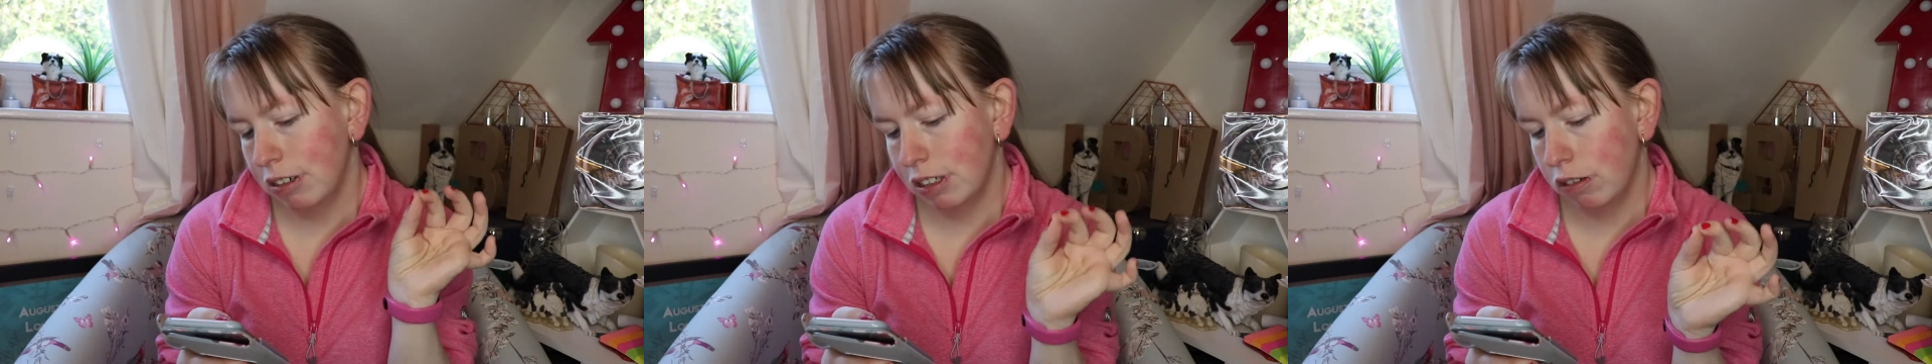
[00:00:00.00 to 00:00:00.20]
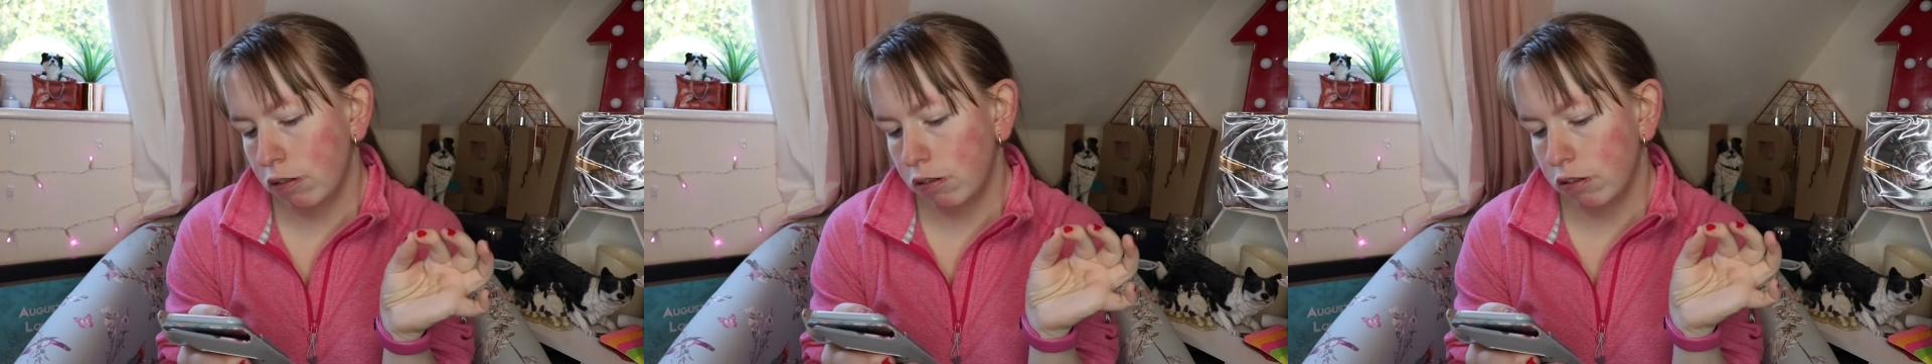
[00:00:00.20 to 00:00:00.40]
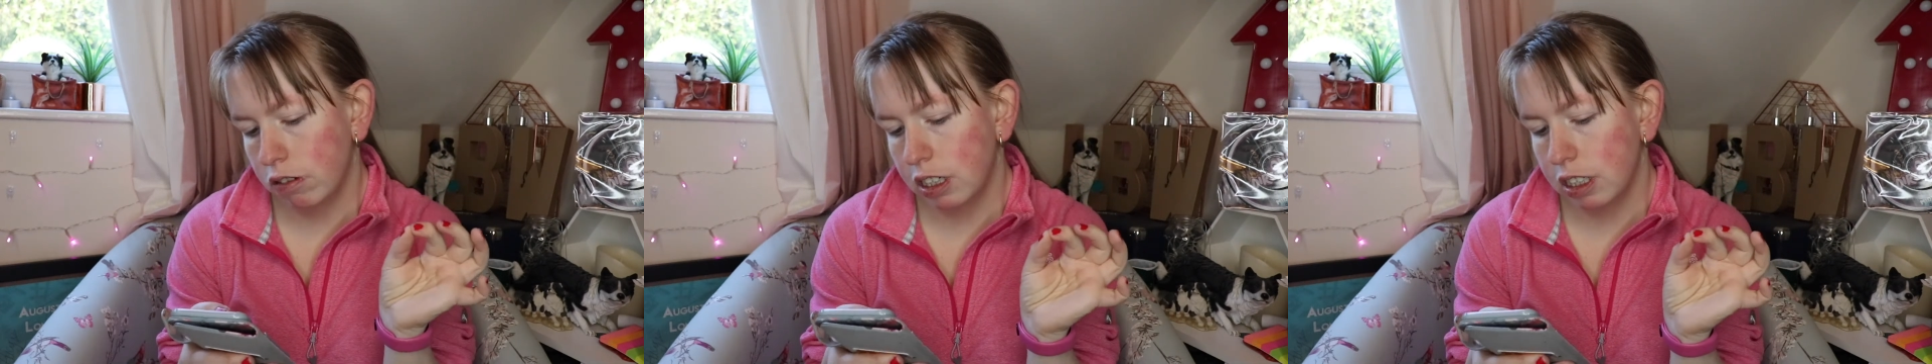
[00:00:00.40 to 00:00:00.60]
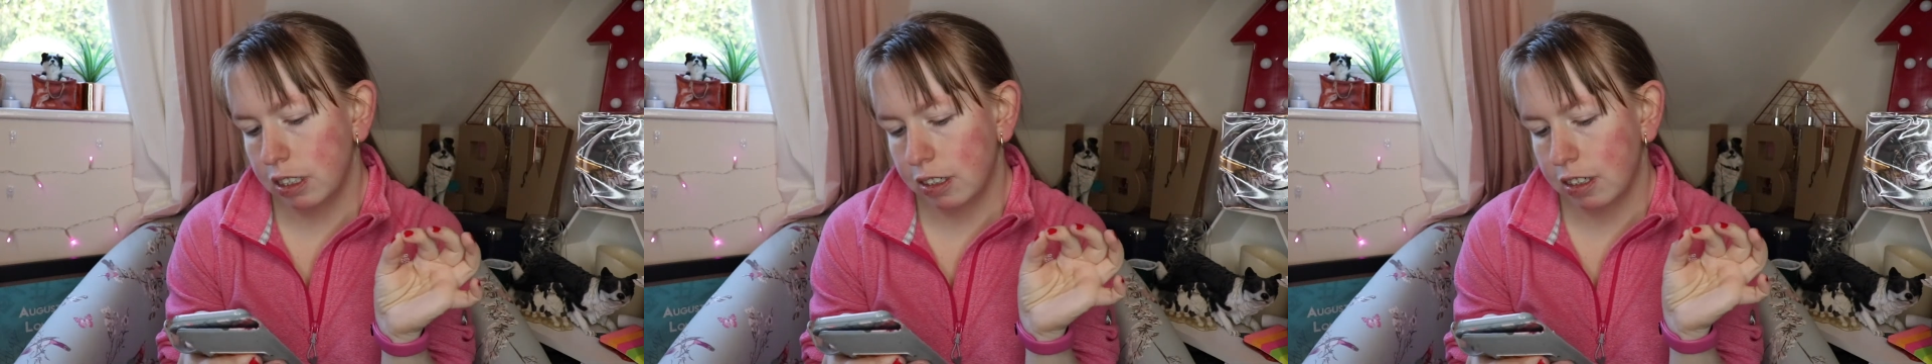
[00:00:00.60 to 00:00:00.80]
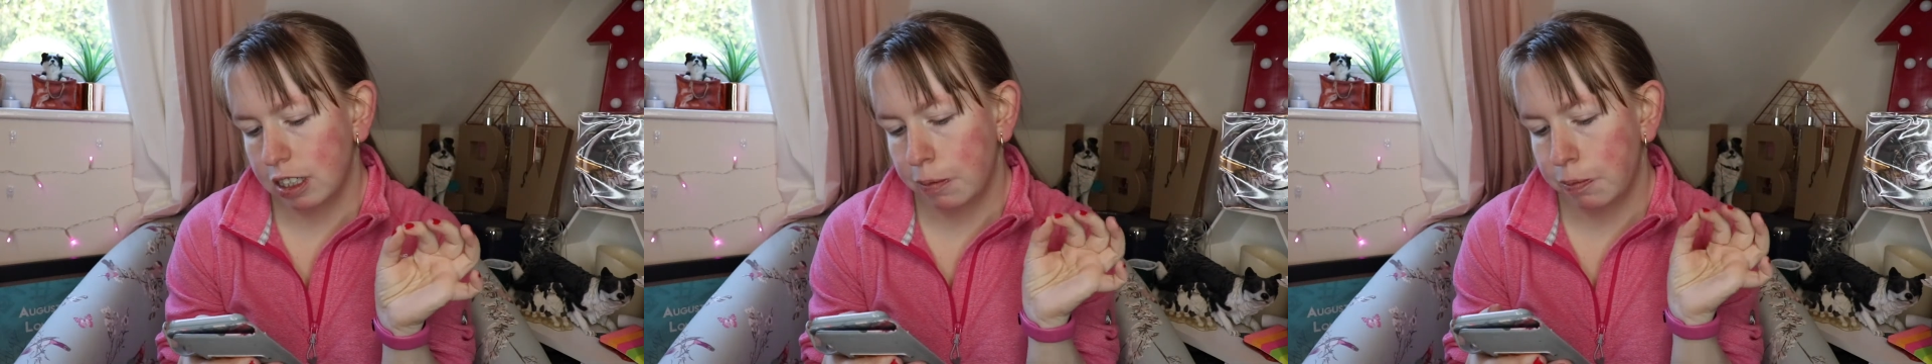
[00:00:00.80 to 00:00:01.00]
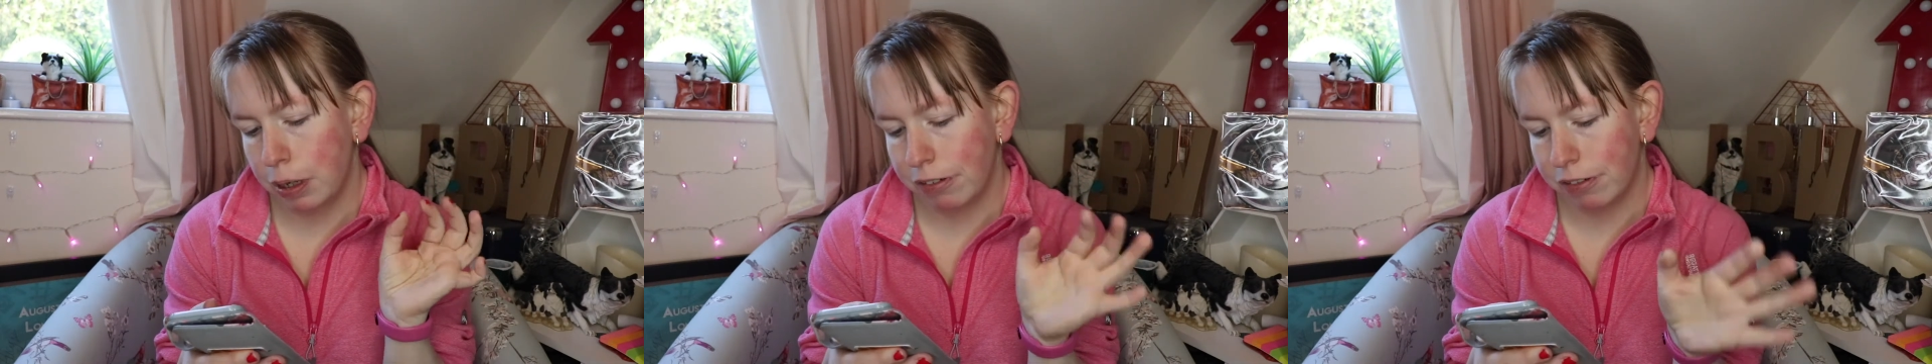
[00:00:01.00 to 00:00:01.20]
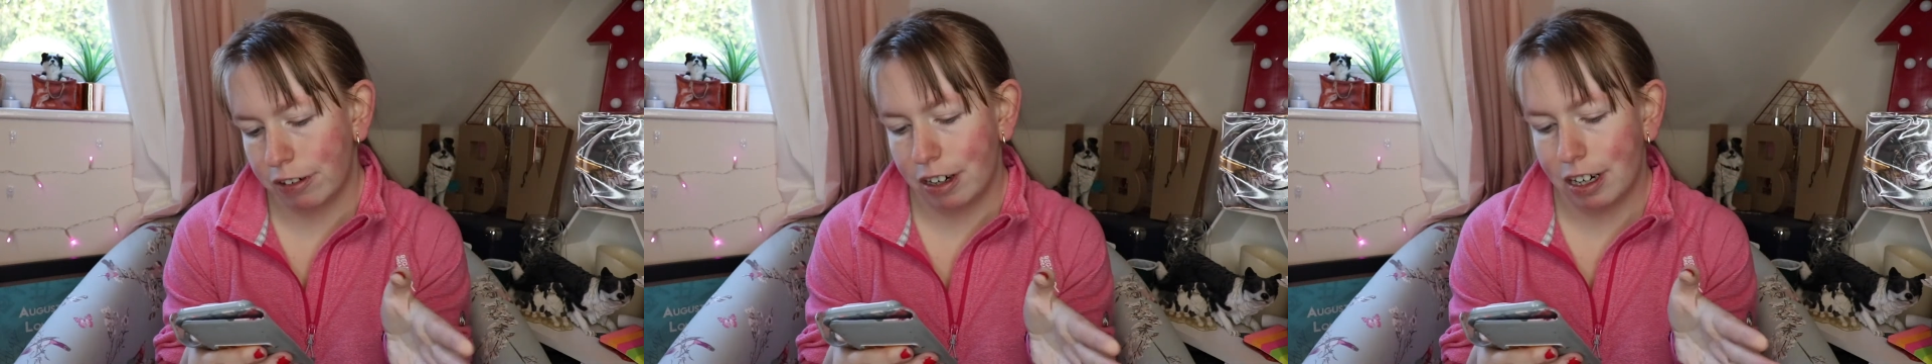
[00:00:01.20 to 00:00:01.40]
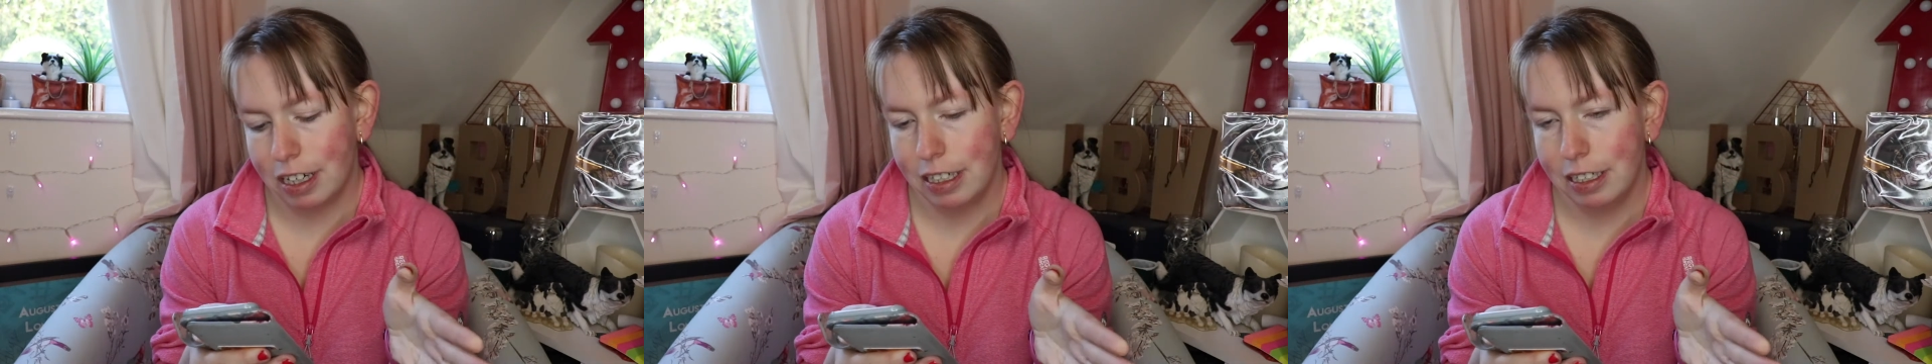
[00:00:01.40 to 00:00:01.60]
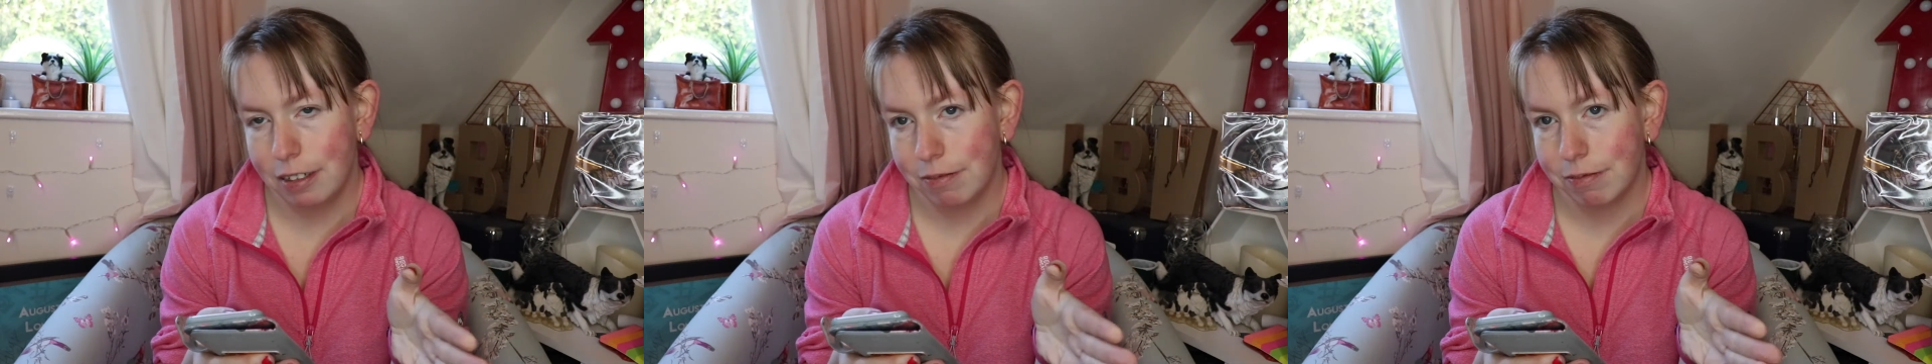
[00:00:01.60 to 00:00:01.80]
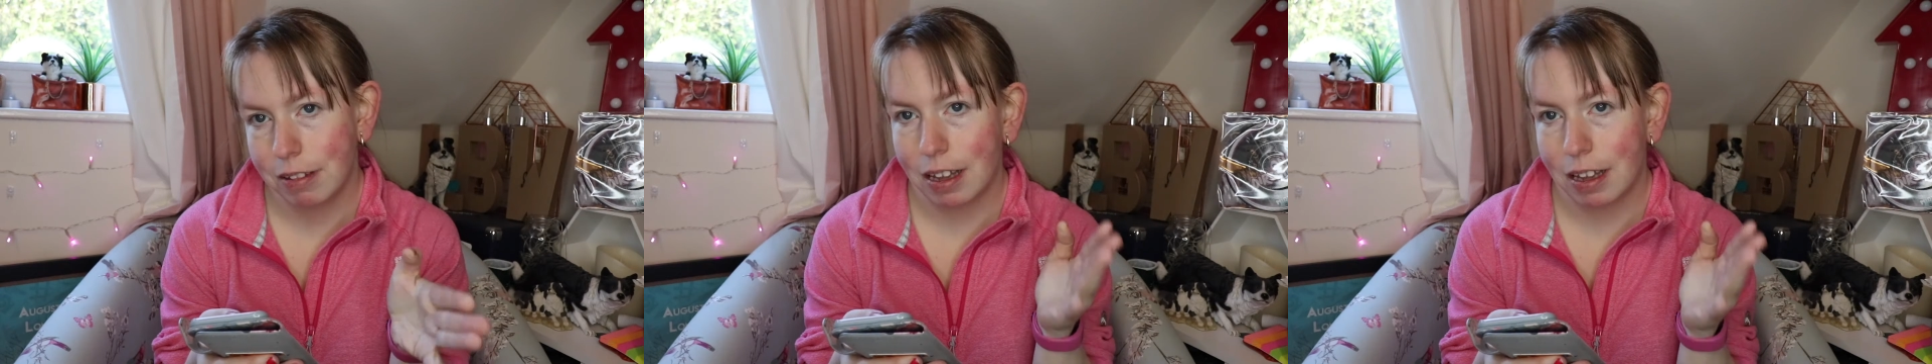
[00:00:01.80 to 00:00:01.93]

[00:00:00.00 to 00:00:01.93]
and awkward because you both cried.